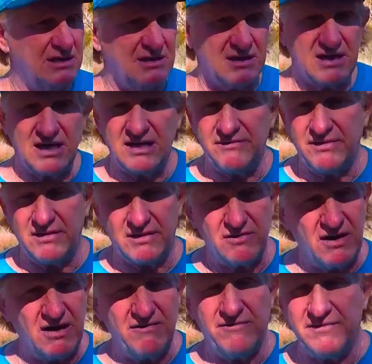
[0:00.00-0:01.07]
kind of
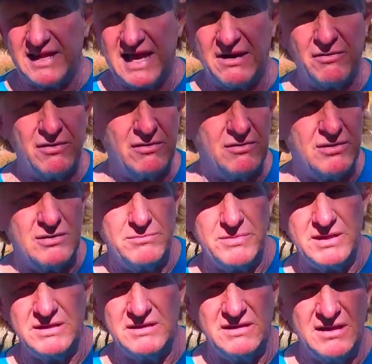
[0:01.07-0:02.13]
a flour or a
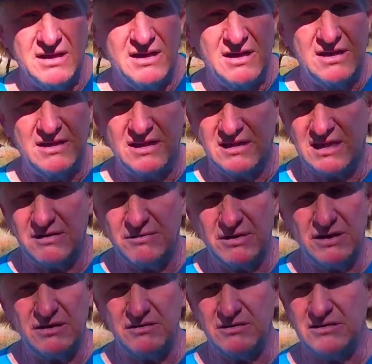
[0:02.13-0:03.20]
meal that they would
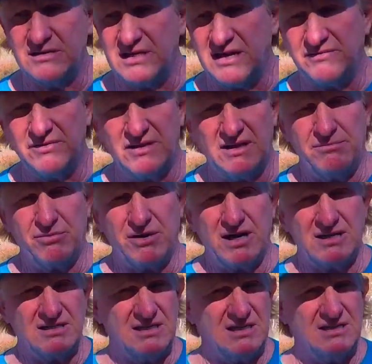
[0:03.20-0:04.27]
use after they
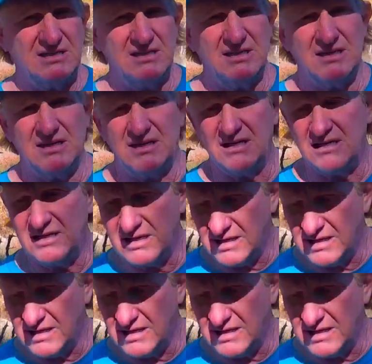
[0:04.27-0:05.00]
processed it. And